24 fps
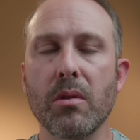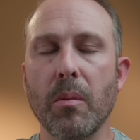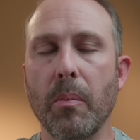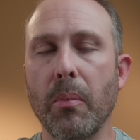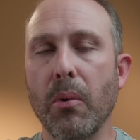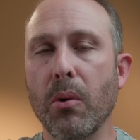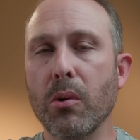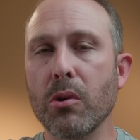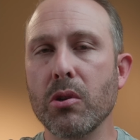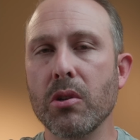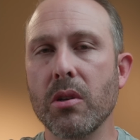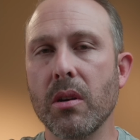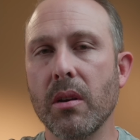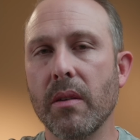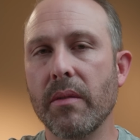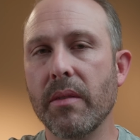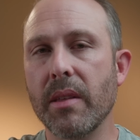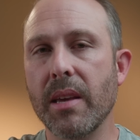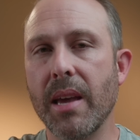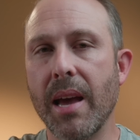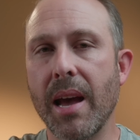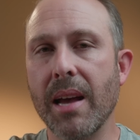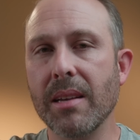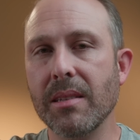a portion of
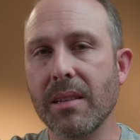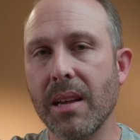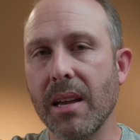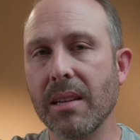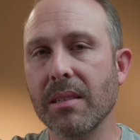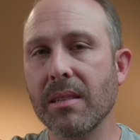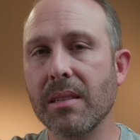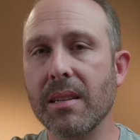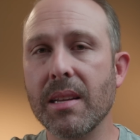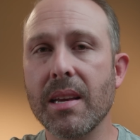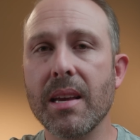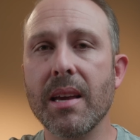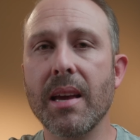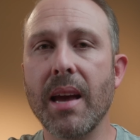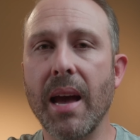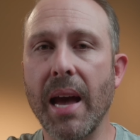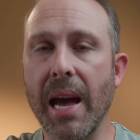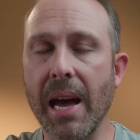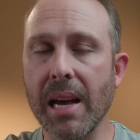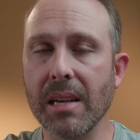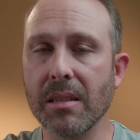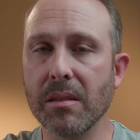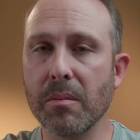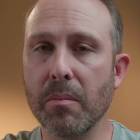the S S D
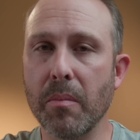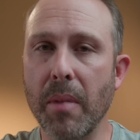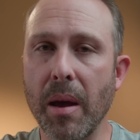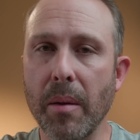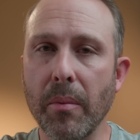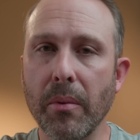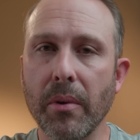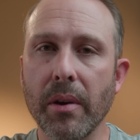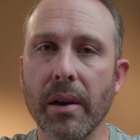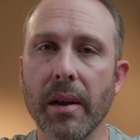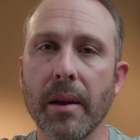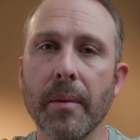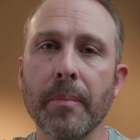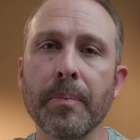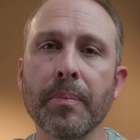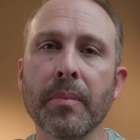as memory.